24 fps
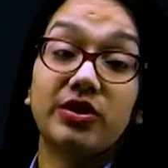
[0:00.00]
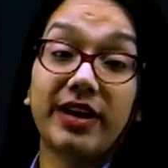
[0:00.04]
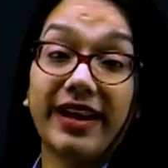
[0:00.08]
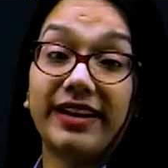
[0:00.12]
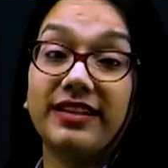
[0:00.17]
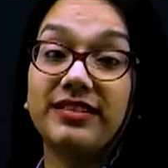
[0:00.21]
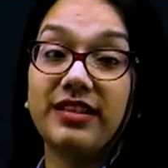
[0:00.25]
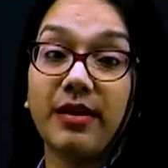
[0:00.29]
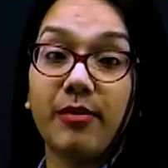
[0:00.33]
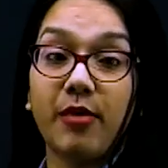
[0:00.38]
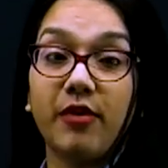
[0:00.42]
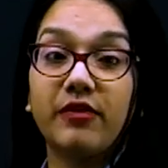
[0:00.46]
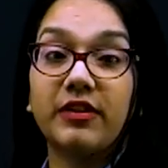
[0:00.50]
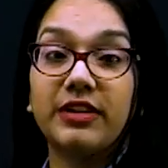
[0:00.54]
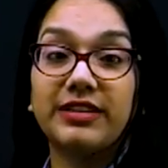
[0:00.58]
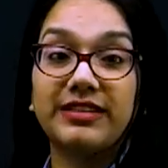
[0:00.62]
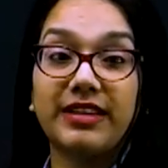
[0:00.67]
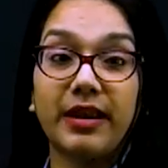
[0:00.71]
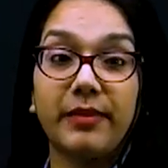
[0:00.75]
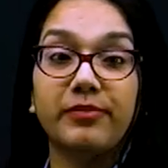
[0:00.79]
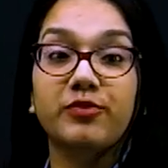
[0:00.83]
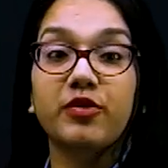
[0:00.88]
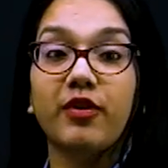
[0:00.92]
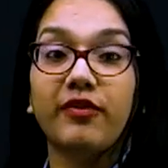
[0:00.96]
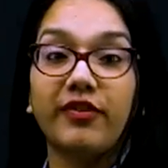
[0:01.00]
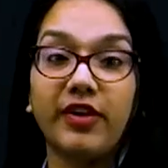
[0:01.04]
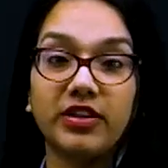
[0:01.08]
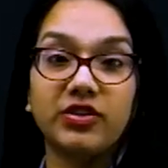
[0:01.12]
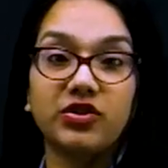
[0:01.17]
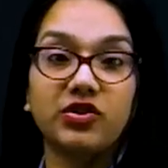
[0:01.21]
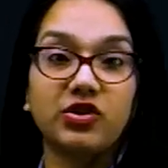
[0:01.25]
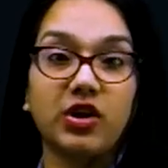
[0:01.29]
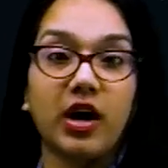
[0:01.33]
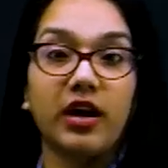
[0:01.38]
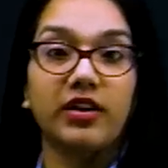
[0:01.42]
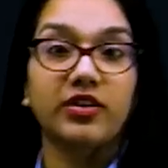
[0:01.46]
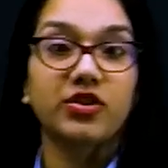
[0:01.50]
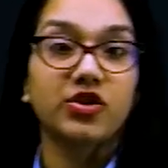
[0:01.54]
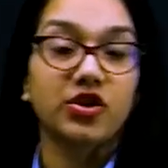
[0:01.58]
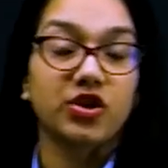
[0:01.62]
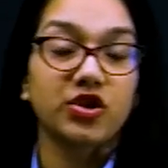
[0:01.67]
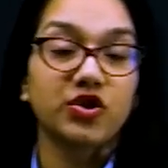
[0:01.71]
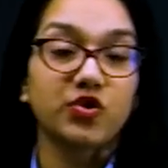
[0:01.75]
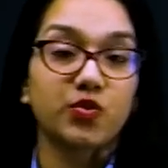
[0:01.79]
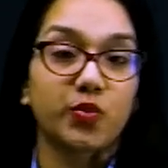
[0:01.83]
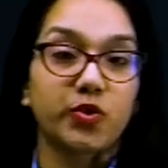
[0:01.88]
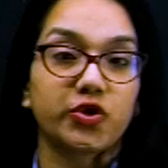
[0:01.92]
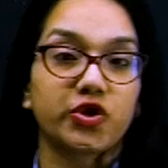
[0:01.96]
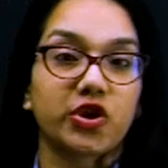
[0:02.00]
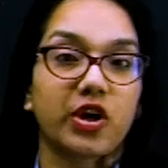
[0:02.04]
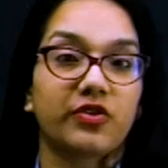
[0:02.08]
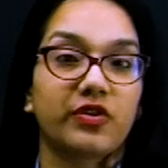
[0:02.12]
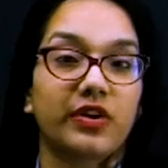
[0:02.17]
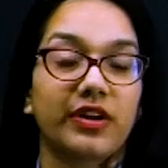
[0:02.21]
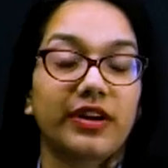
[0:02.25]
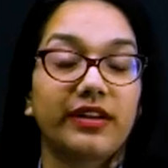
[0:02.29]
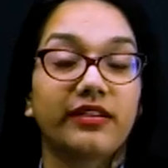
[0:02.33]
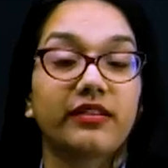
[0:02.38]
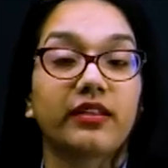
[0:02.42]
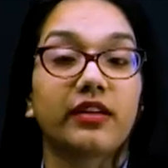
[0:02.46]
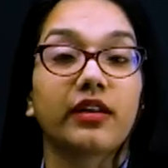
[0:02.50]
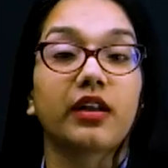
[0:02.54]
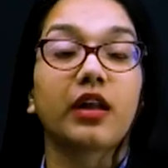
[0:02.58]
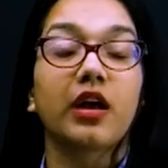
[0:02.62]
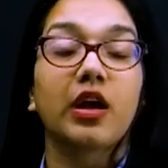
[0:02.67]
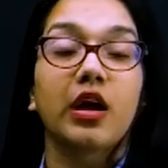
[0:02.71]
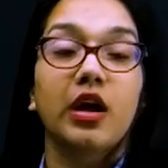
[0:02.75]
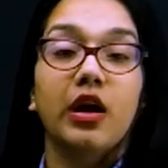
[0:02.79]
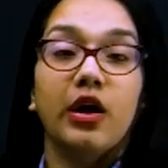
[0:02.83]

write some of the steps of constructions which are related